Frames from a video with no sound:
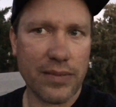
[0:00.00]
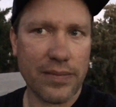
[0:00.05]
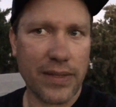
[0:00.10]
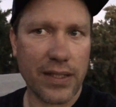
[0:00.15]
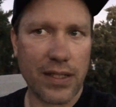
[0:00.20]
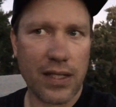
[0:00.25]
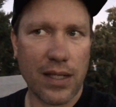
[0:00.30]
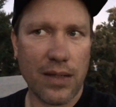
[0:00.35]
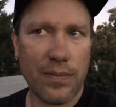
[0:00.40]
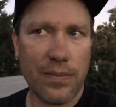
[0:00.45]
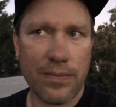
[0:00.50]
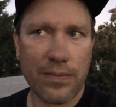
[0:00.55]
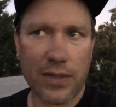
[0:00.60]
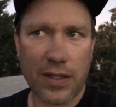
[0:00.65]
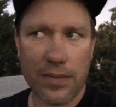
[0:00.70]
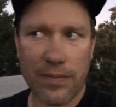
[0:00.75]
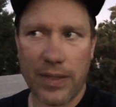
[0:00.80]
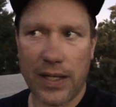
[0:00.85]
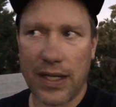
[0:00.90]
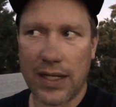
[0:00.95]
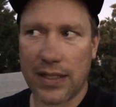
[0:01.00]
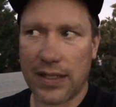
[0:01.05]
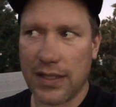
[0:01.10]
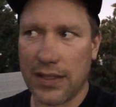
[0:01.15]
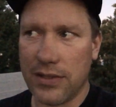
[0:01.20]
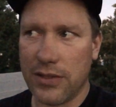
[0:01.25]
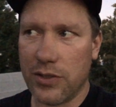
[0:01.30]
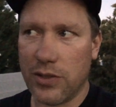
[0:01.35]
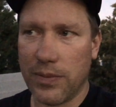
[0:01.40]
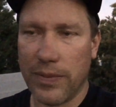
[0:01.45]
They come back
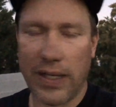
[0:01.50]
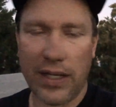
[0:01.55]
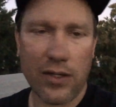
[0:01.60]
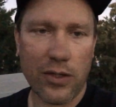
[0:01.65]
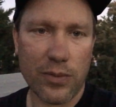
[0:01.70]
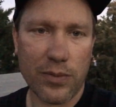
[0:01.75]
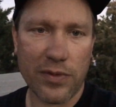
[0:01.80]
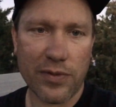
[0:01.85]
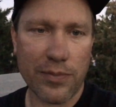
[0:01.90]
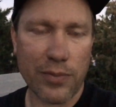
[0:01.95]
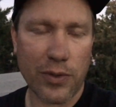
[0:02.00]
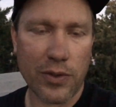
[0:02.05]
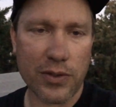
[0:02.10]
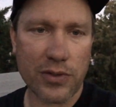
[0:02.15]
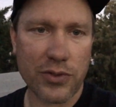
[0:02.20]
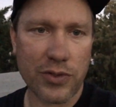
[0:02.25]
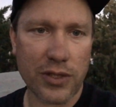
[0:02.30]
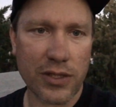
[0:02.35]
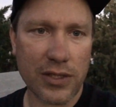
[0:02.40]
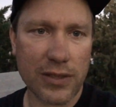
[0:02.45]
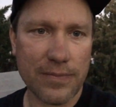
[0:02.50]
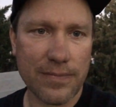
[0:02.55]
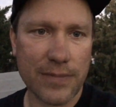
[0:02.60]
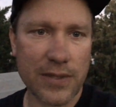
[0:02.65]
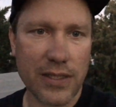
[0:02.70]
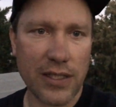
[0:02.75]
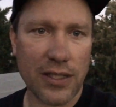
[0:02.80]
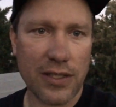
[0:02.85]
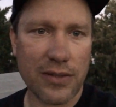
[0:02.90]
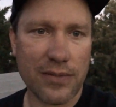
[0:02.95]
and do a man overboard drill.
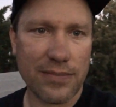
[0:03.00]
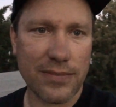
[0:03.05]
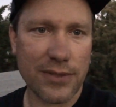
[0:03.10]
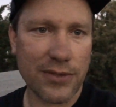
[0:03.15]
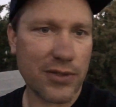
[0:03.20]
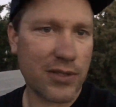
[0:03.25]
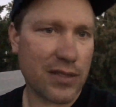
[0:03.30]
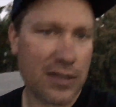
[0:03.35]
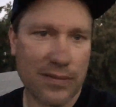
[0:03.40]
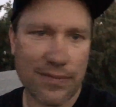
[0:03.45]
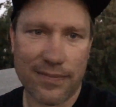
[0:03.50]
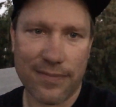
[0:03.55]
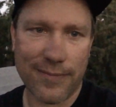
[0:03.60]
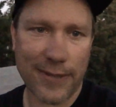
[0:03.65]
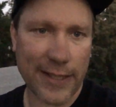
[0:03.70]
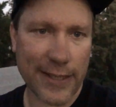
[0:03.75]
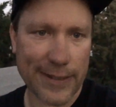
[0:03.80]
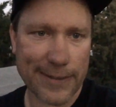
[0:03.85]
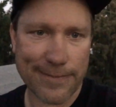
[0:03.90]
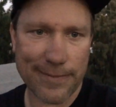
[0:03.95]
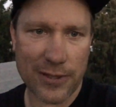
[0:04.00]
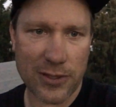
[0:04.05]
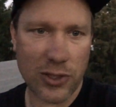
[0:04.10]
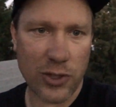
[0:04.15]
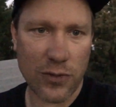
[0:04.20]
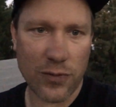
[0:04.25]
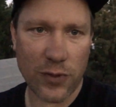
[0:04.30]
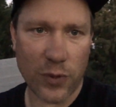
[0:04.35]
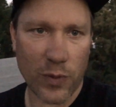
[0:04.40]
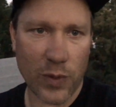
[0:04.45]
You know, it was like a
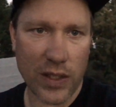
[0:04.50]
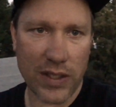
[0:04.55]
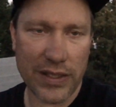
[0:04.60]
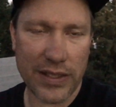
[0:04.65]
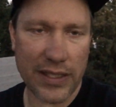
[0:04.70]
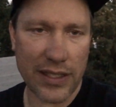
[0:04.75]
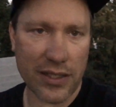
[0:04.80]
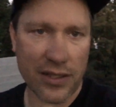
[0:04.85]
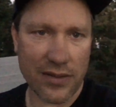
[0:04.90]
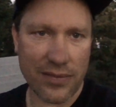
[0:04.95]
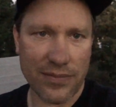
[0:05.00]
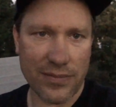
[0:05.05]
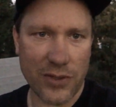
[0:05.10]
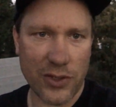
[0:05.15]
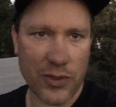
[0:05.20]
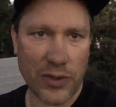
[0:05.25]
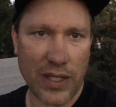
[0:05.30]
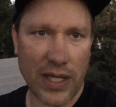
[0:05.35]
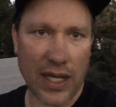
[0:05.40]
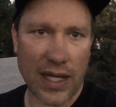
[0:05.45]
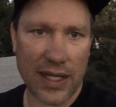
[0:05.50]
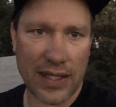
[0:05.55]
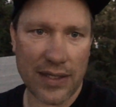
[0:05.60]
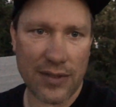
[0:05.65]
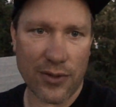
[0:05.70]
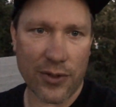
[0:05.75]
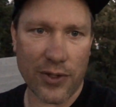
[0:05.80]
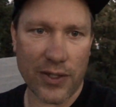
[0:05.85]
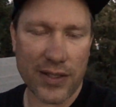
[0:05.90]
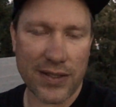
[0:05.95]
2-for-1 deal. New guy
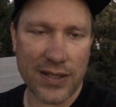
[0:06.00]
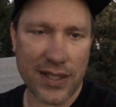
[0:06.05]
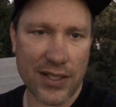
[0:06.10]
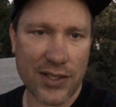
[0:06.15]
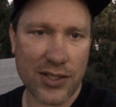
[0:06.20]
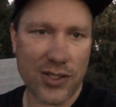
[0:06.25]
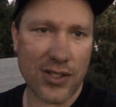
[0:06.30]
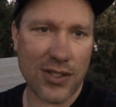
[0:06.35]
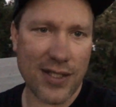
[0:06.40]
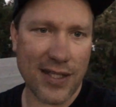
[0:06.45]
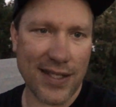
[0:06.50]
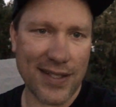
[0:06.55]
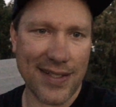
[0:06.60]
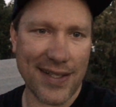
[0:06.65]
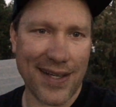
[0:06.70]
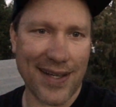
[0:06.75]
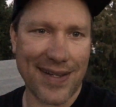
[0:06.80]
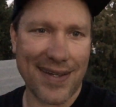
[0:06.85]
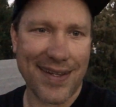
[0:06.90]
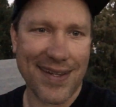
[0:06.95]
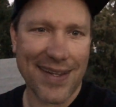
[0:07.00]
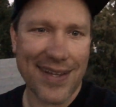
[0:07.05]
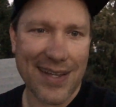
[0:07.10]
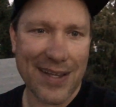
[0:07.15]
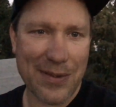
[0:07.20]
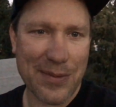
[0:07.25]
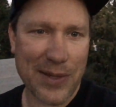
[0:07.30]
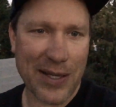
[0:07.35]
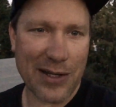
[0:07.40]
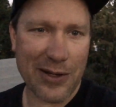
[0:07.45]
orientation and
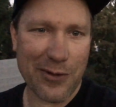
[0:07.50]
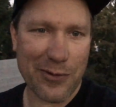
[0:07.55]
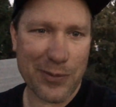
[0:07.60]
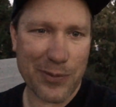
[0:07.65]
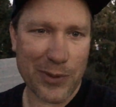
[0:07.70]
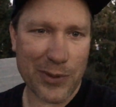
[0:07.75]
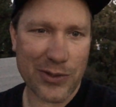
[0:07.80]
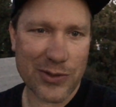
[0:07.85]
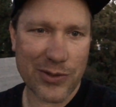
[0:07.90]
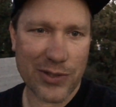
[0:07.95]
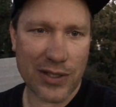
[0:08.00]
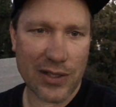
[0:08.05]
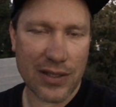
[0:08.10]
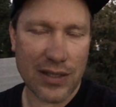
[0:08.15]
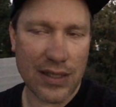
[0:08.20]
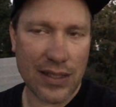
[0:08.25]
man overboard drill.